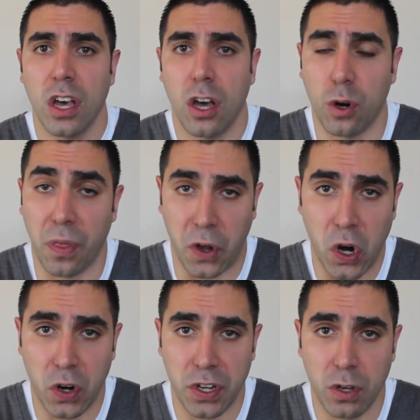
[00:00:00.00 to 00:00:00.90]
or the
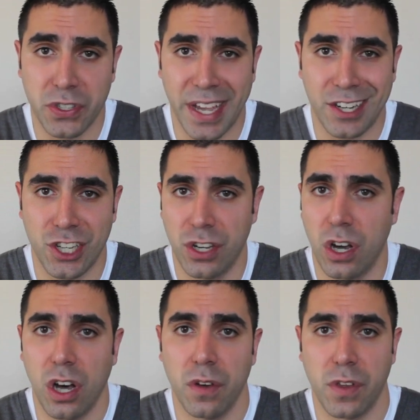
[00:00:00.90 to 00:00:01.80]
cardio
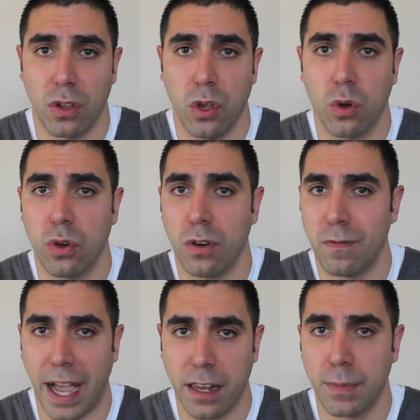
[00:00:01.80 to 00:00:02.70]
section of your local
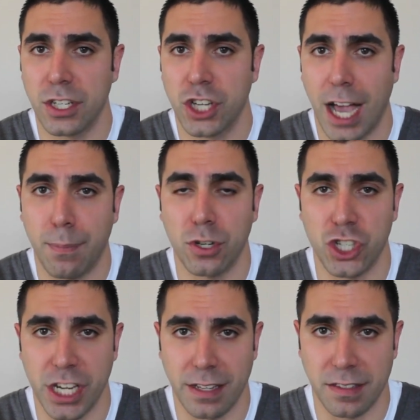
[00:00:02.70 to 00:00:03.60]
vitamin shop or
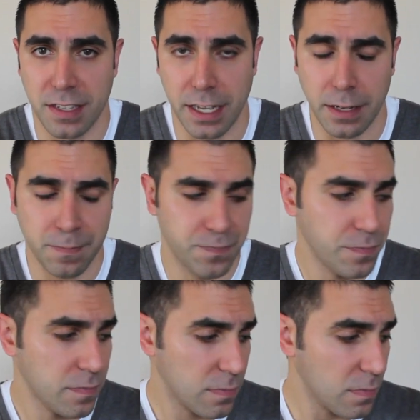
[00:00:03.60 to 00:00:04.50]
GNC.
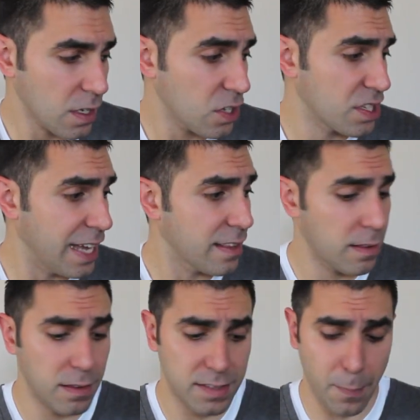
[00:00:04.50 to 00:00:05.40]
So
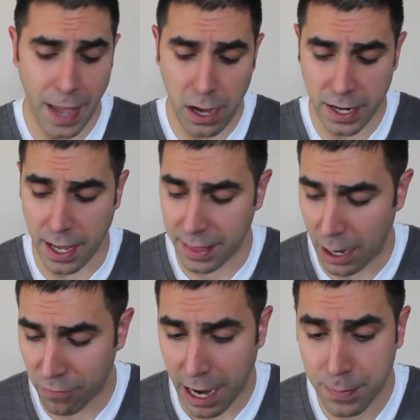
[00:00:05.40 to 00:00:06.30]
that's about it.
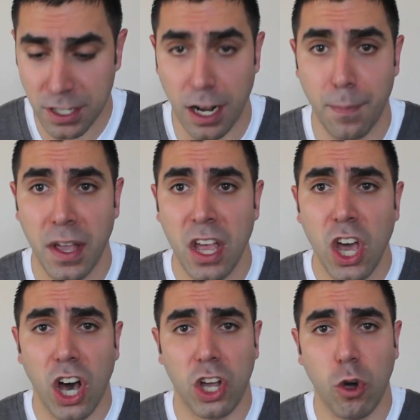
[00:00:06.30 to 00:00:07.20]
That wraps it up.
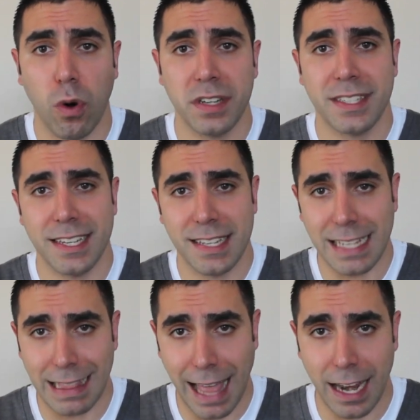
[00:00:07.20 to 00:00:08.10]
Of course, this is
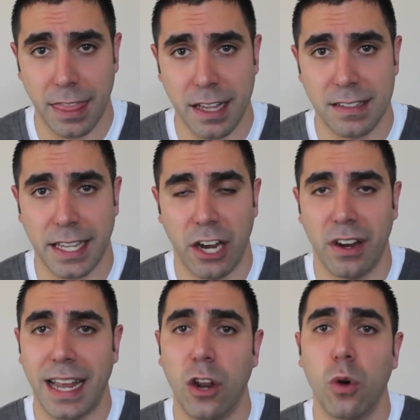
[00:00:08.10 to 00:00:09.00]
a lot of things to
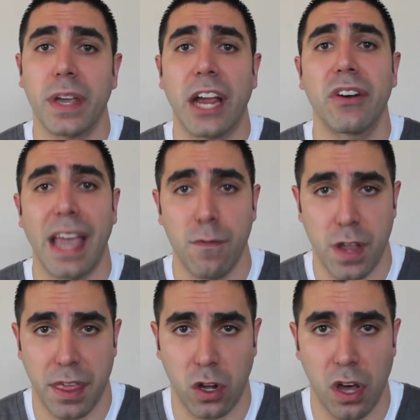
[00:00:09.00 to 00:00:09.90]
carry, and I don't carry
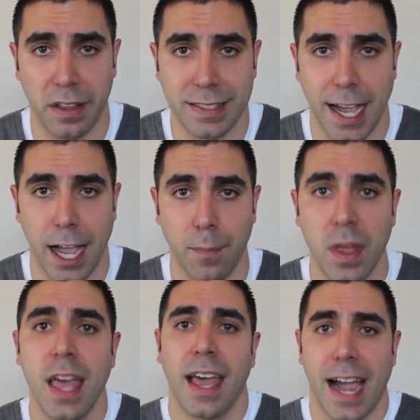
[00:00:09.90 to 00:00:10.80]
everything all the time.
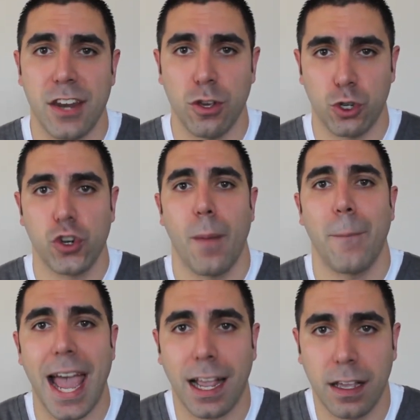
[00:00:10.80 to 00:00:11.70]
I do trim
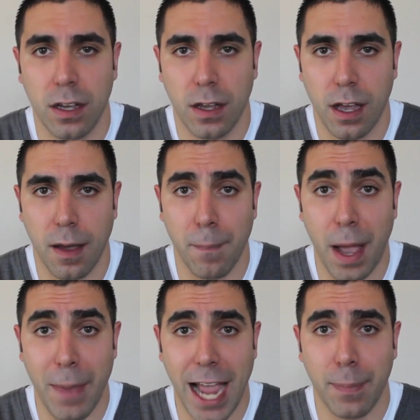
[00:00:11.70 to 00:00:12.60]
back
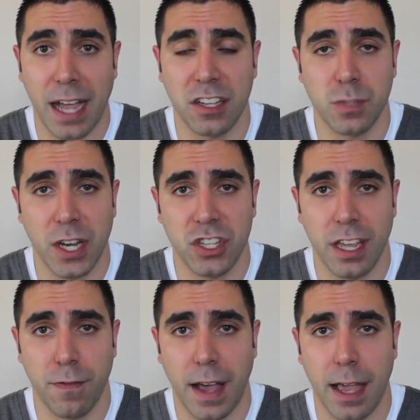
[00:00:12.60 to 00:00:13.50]
my backpack,
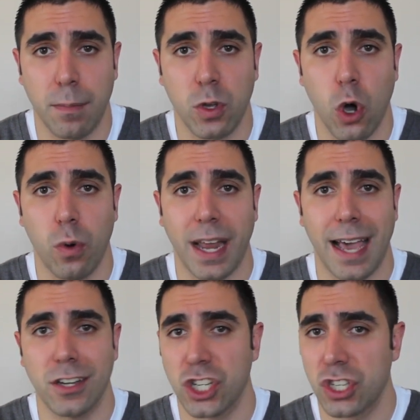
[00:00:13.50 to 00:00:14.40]
especially if I'm going
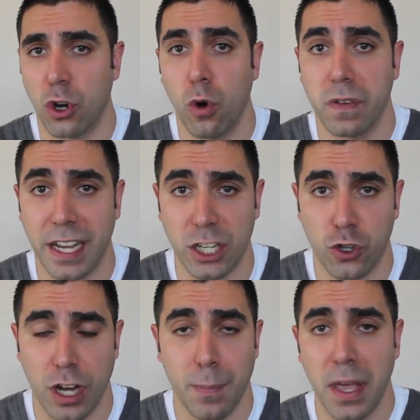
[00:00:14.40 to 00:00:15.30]
on just an overnight
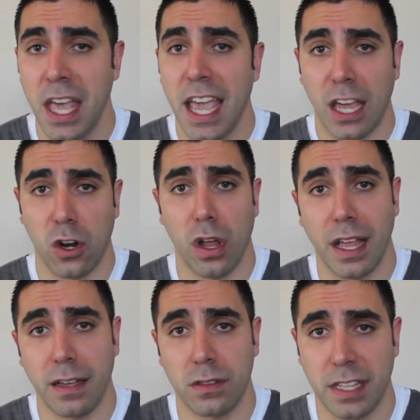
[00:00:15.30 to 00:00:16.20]
trip, and all
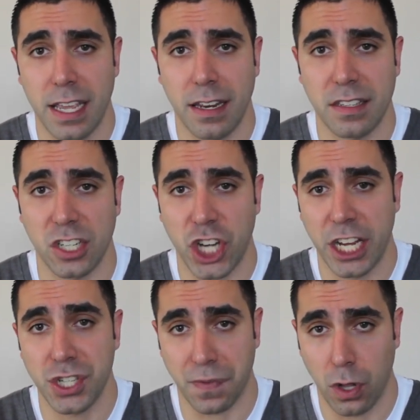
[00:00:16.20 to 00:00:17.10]
I'll need is a
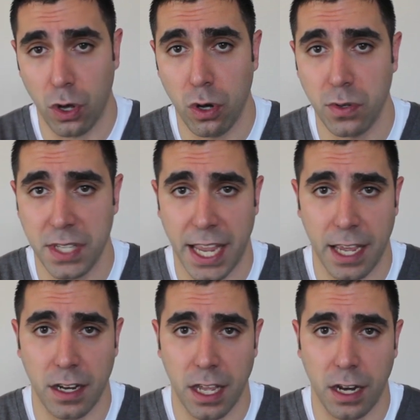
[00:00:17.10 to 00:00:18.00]
change of clothes
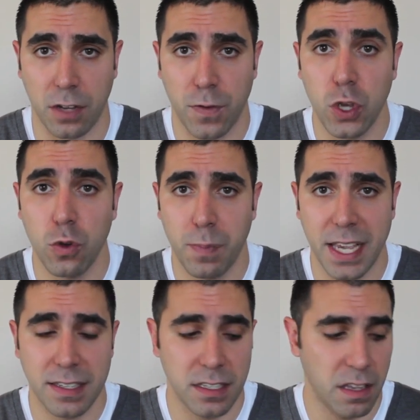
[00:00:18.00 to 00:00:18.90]
and a few
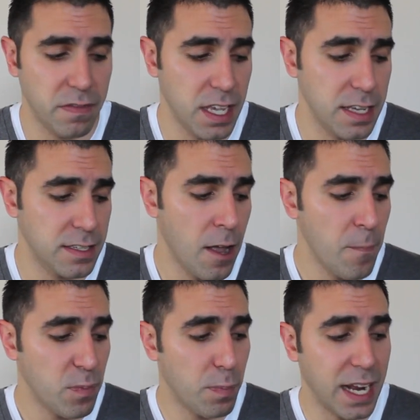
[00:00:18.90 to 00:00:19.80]
pieces of these.
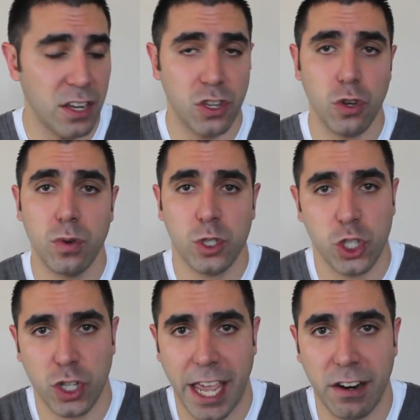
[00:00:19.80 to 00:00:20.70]
But I do
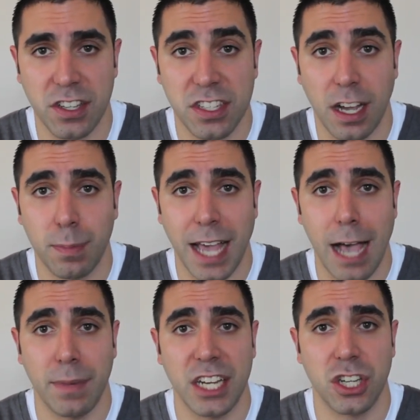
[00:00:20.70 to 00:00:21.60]
carry some
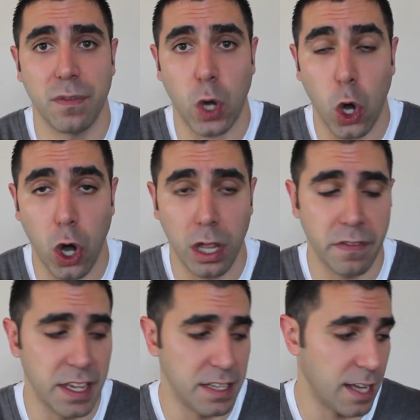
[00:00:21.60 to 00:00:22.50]
combination of all
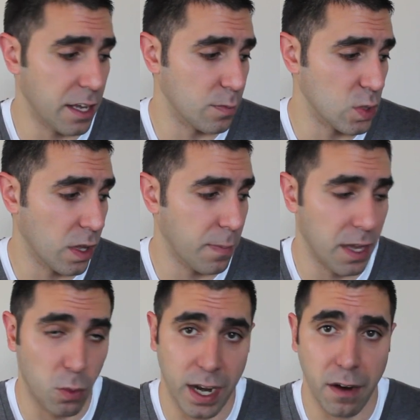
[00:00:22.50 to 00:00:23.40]
of these items with
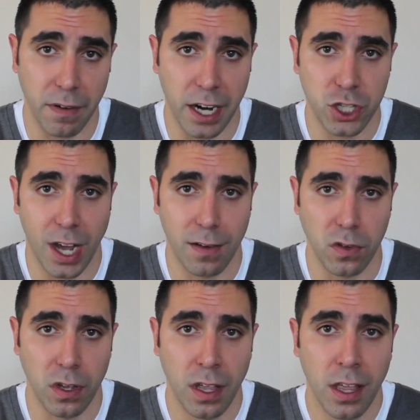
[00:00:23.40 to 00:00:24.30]
me whenever I
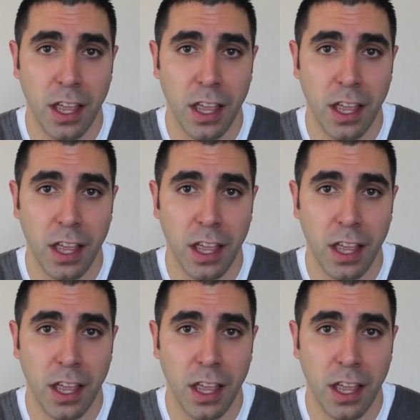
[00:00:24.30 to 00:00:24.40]
travel.